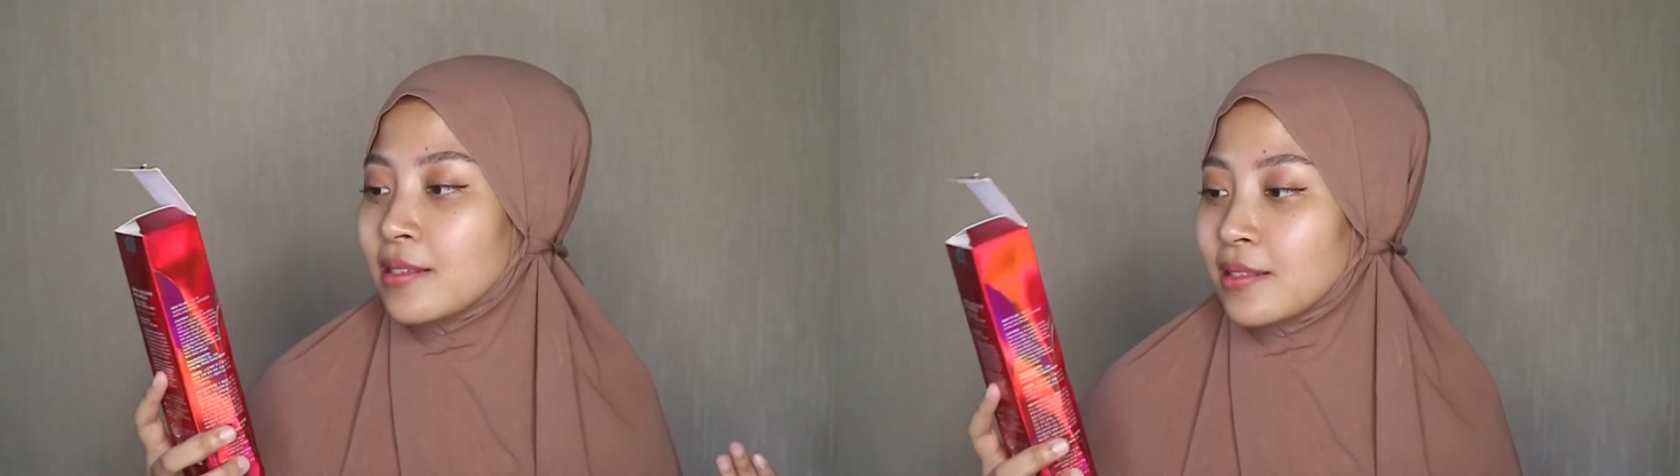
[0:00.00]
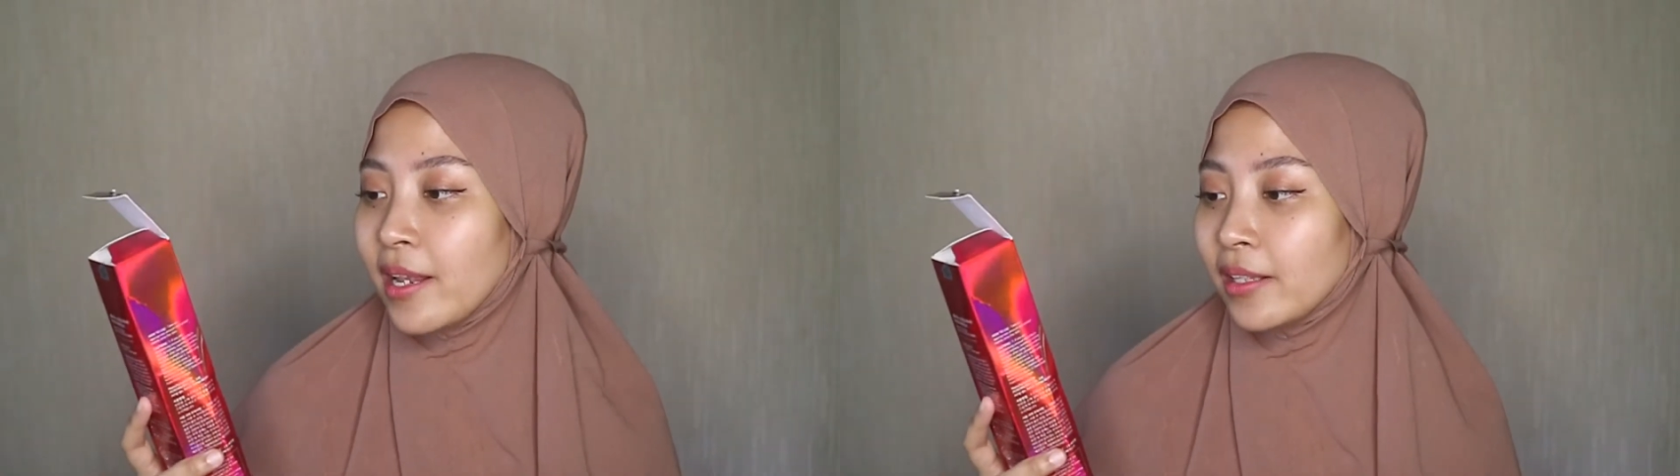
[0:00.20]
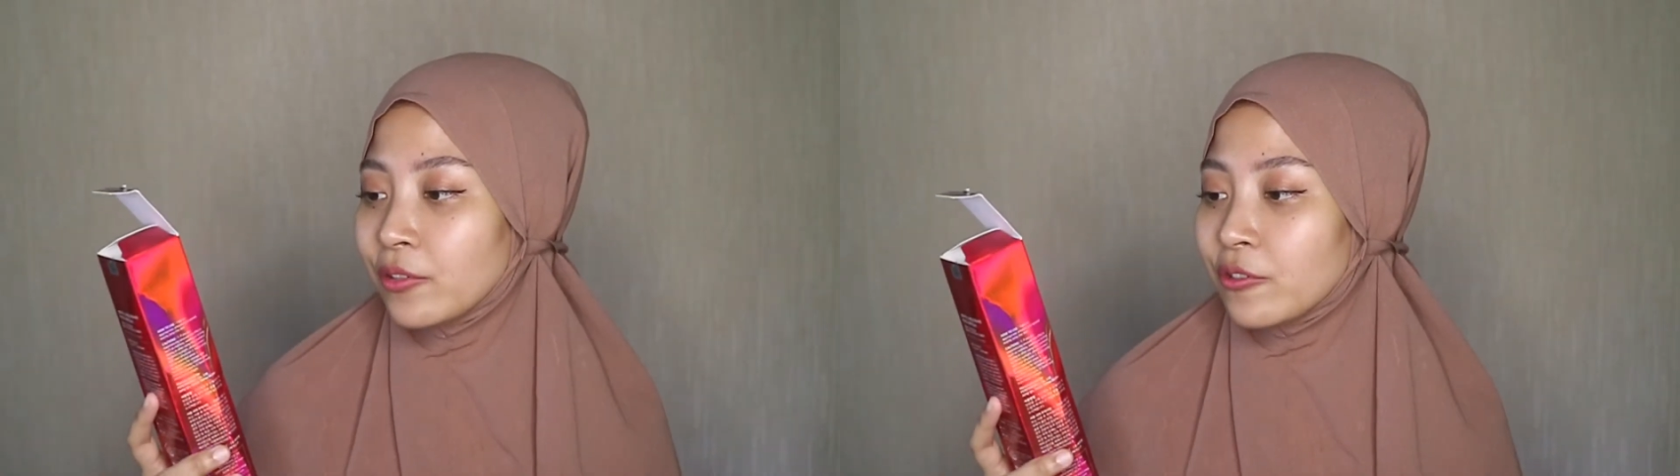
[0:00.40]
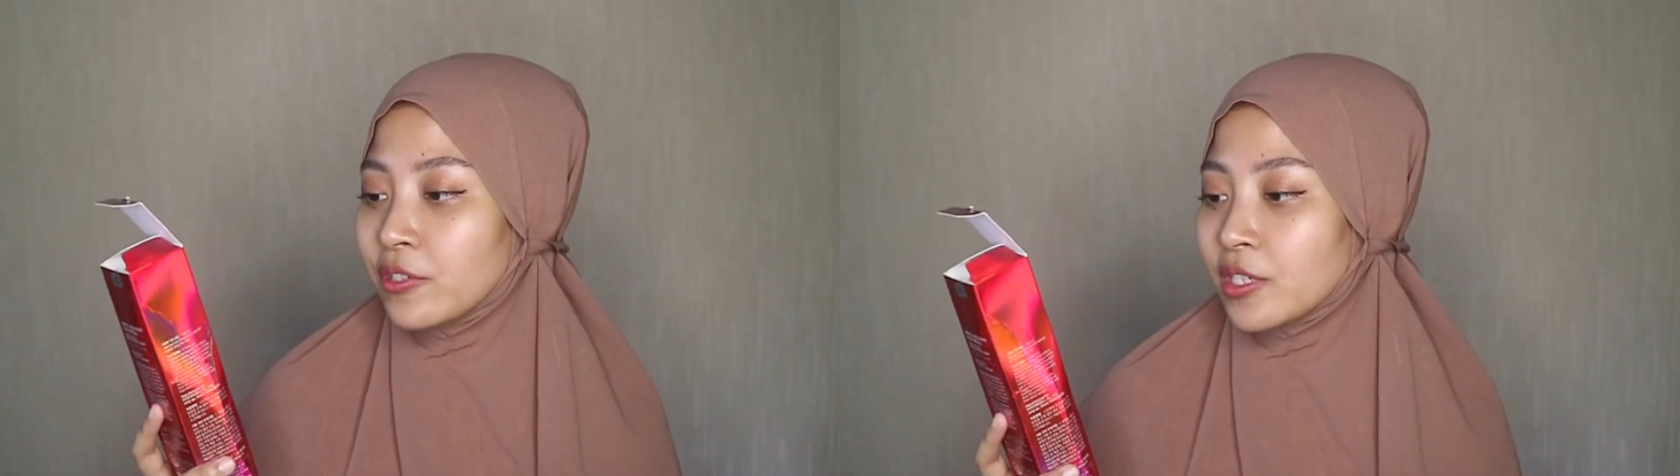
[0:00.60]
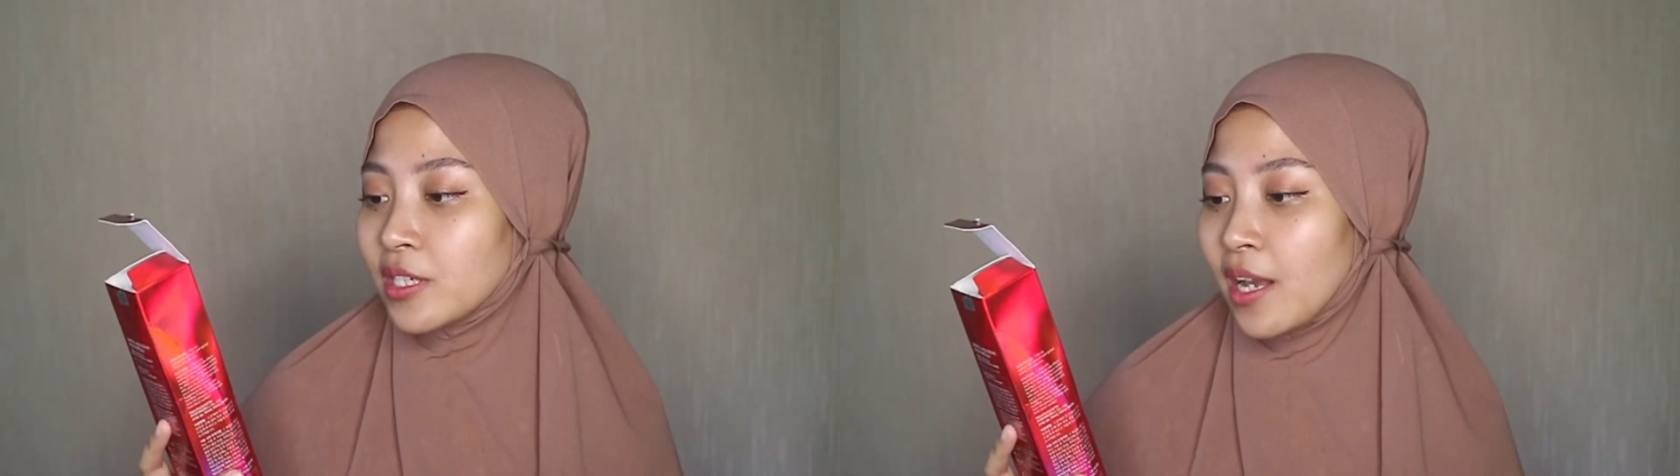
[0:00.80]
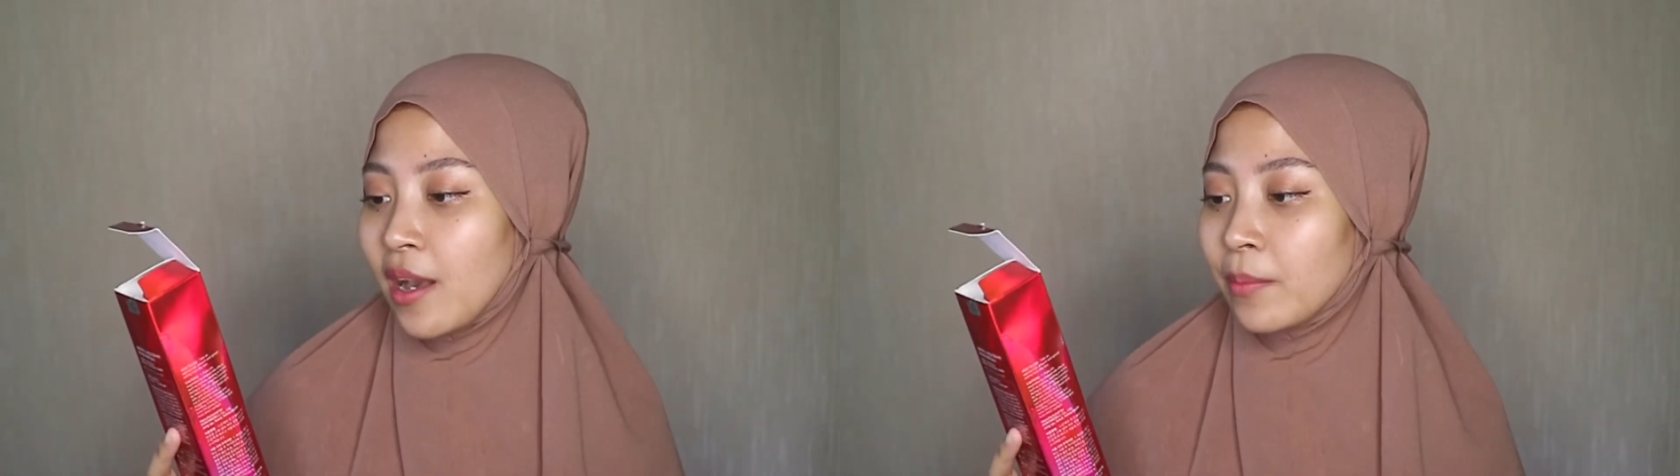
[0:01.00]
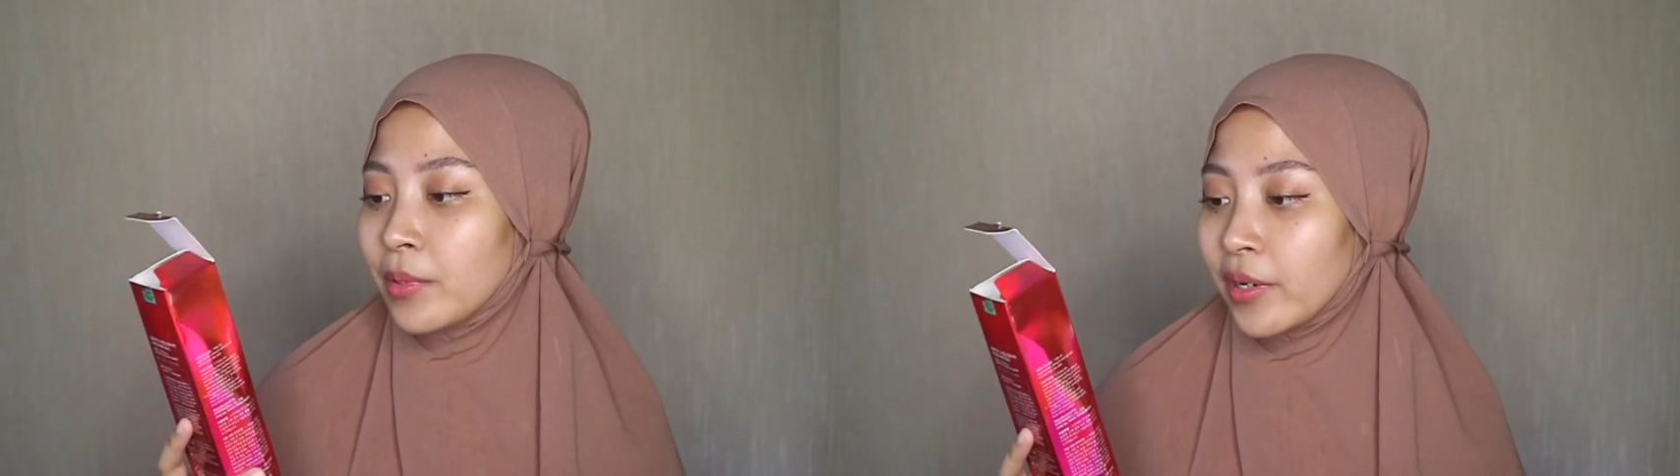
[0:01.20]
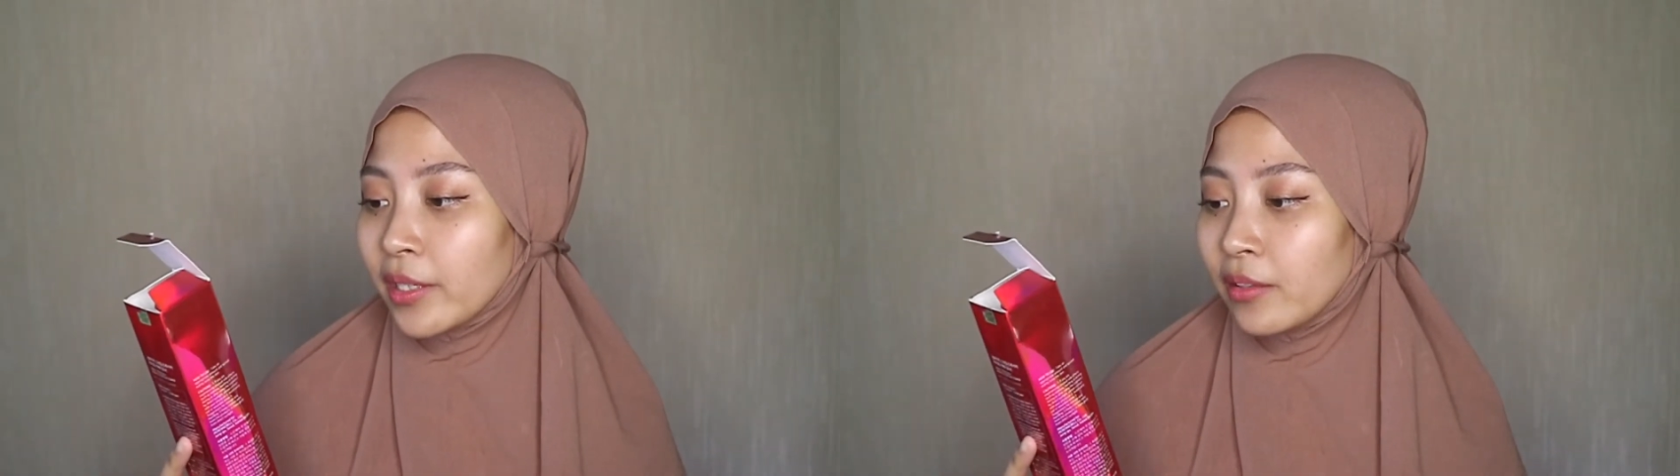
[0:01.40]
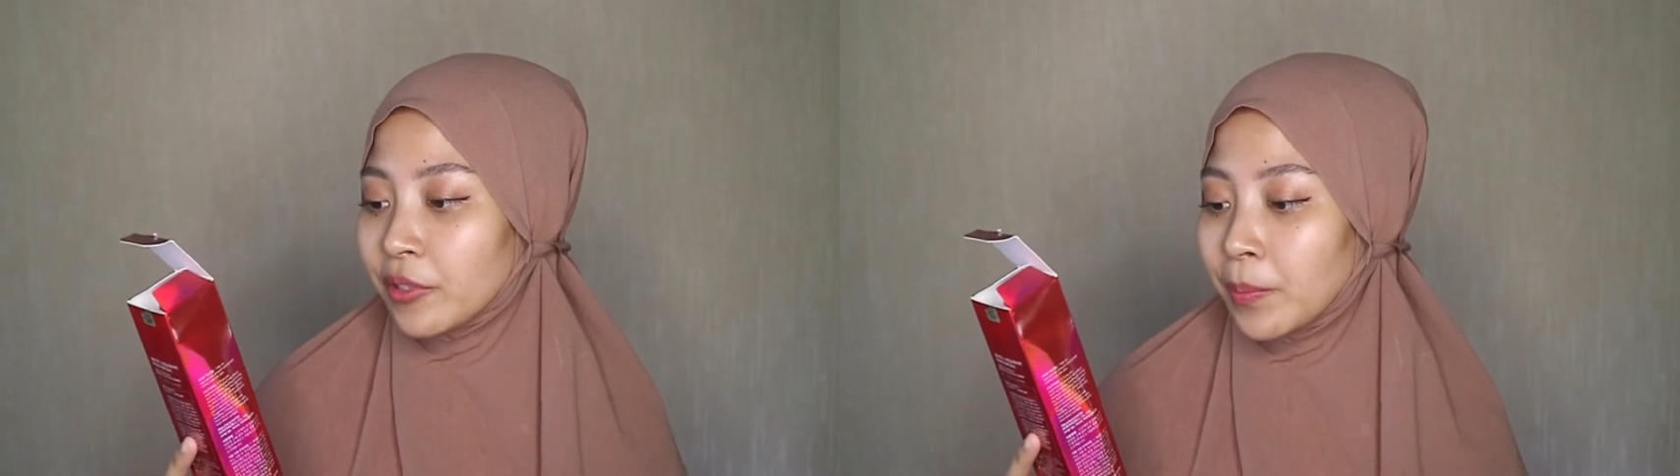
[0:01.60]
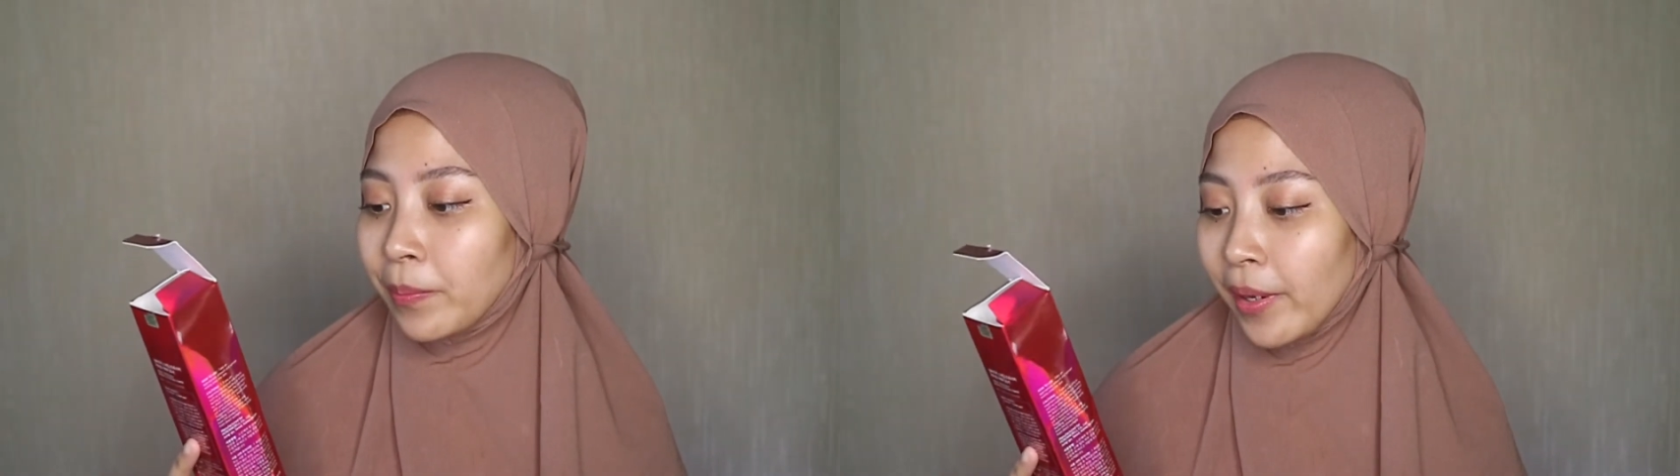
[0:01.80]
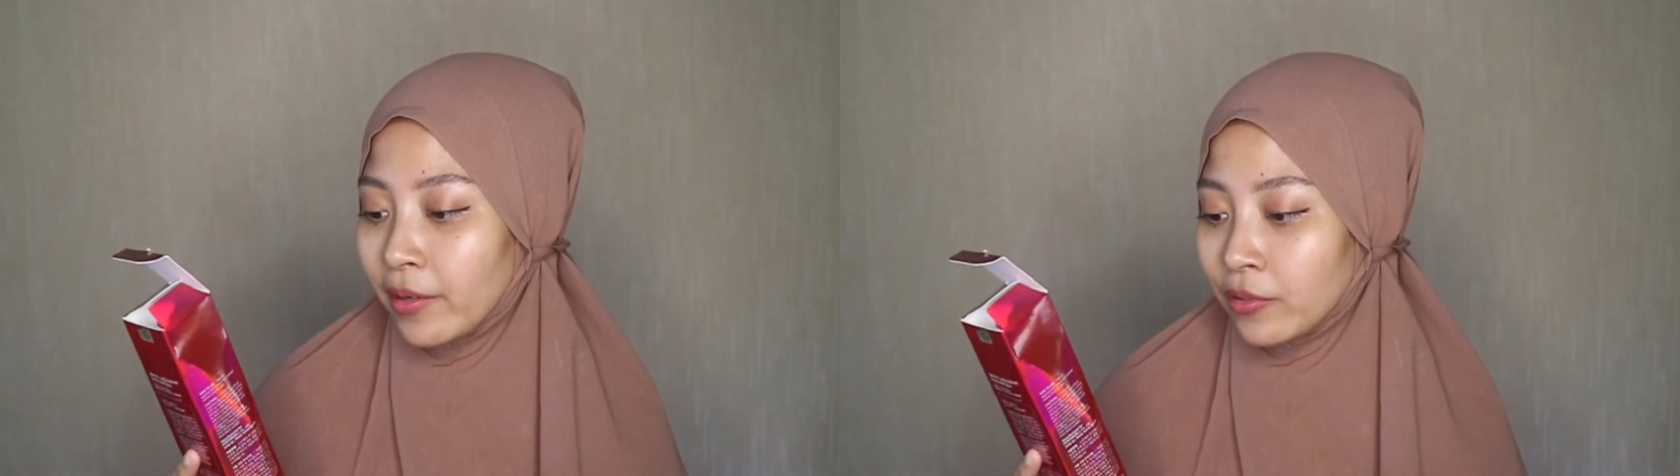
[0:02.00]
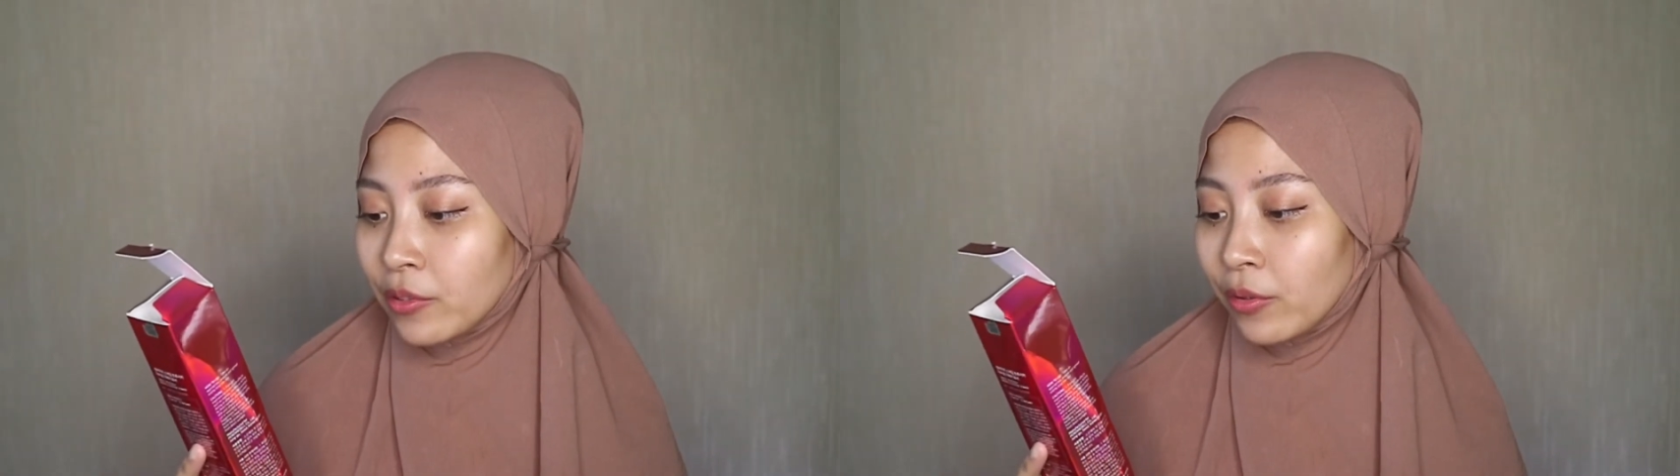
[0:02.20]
SNAIL TRUECICA Miracle Repair